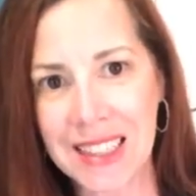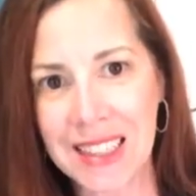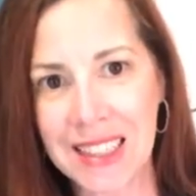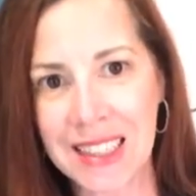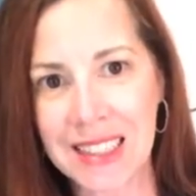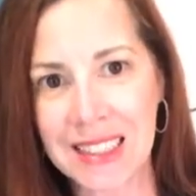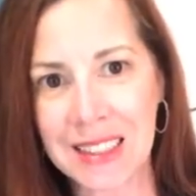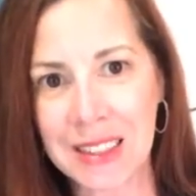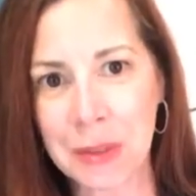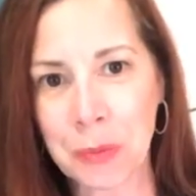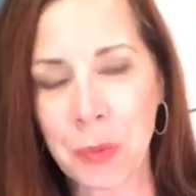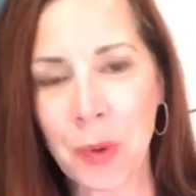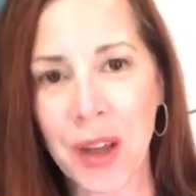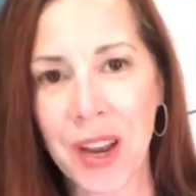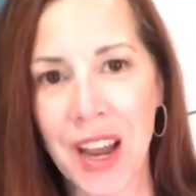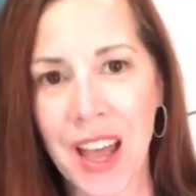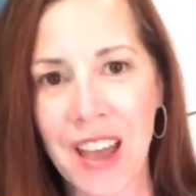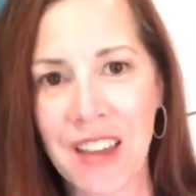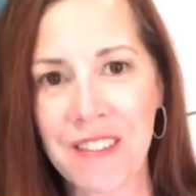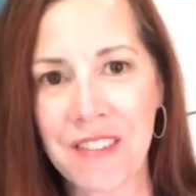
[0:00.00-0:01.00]
is
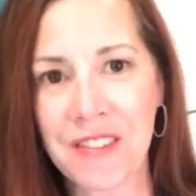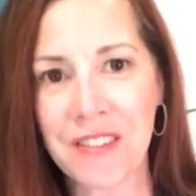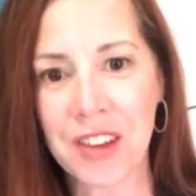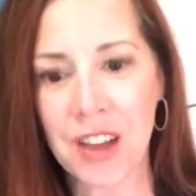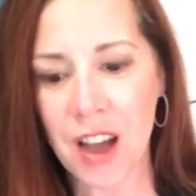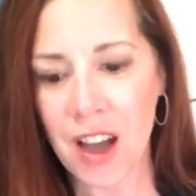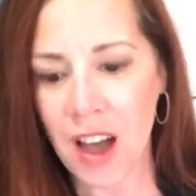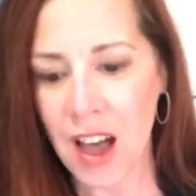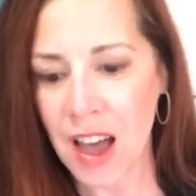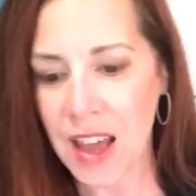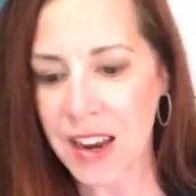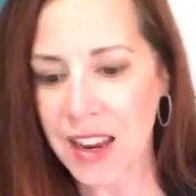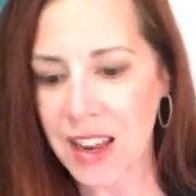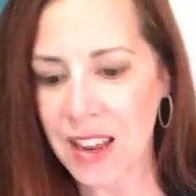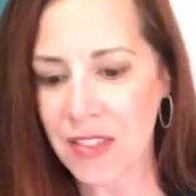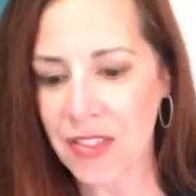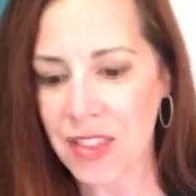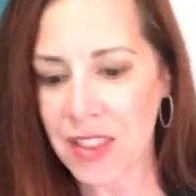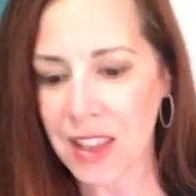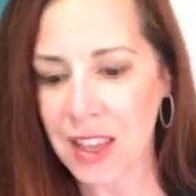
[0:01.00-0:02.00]
what I've got
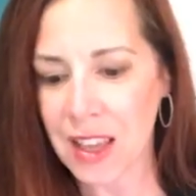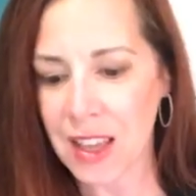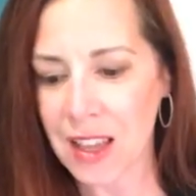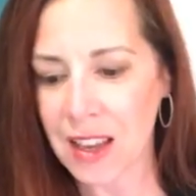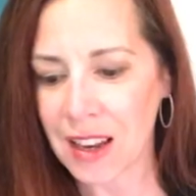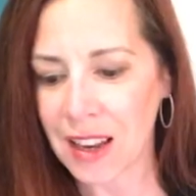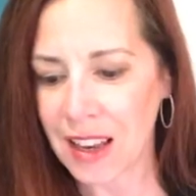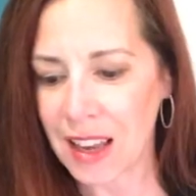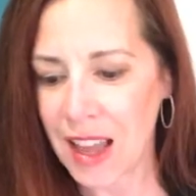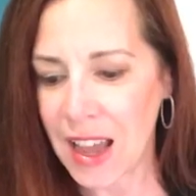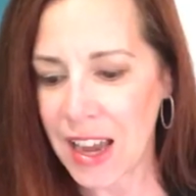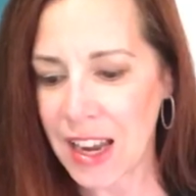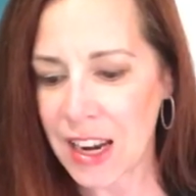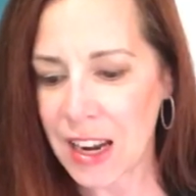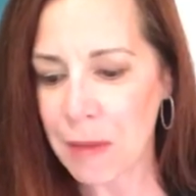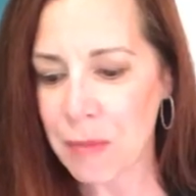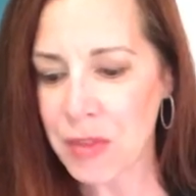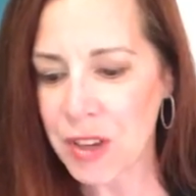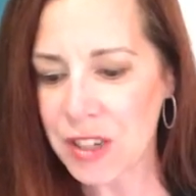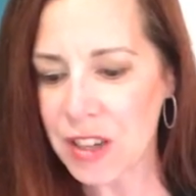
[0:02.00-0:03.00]
in the
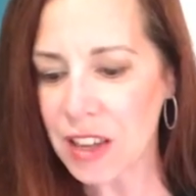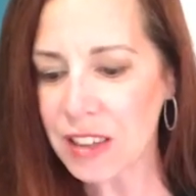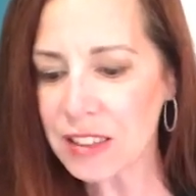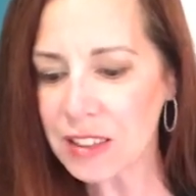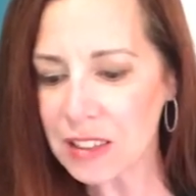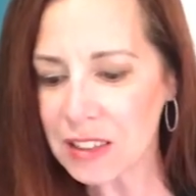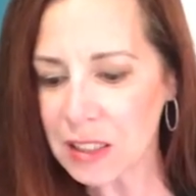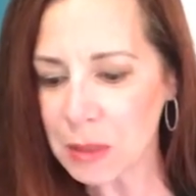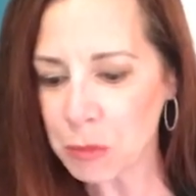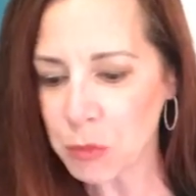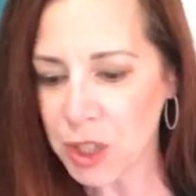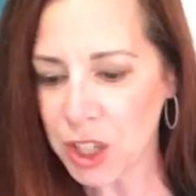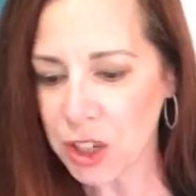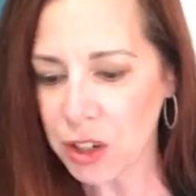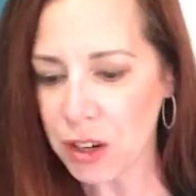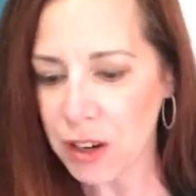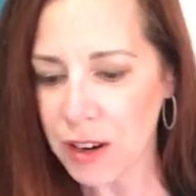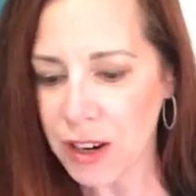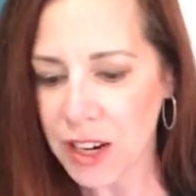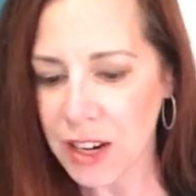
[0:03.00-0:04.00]
lineup. There's also some
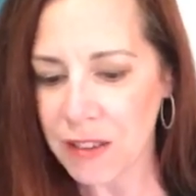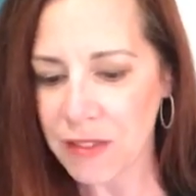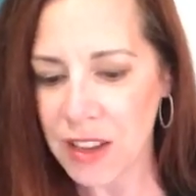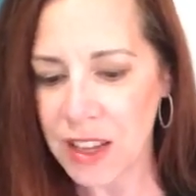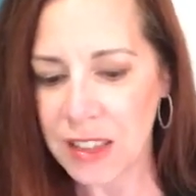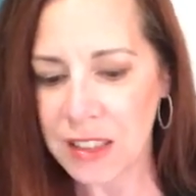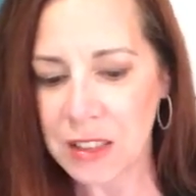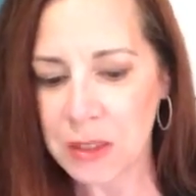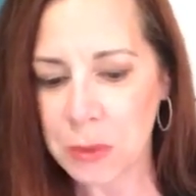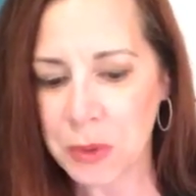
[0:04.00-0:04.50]
recurring events.